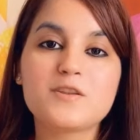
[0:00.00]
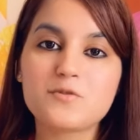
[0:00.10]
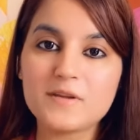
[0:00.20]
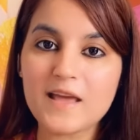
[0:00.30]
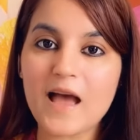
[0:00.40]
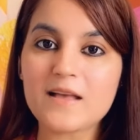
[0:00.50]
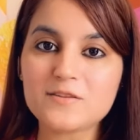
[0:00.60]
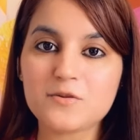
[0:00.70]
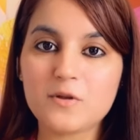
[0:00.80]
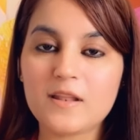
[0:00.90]
To
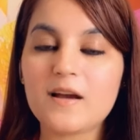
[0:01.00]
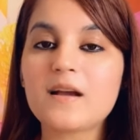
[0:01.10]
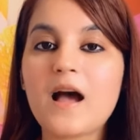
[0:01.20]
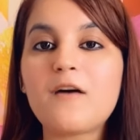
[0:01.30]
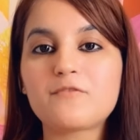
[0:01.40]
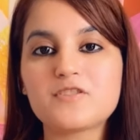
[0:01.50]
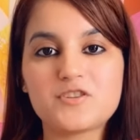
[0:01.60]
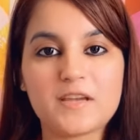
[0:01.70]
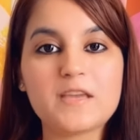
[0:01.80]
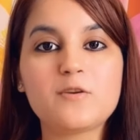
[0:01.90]
enhance your luck, after
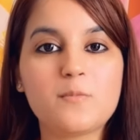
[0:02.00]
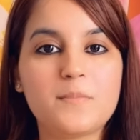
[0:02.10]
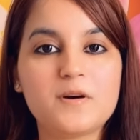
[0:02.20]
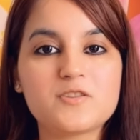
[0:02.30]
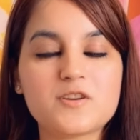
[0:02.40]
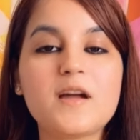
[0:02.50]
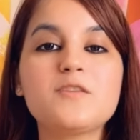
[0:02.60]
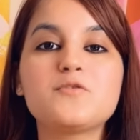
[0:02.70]
checking your birth chart,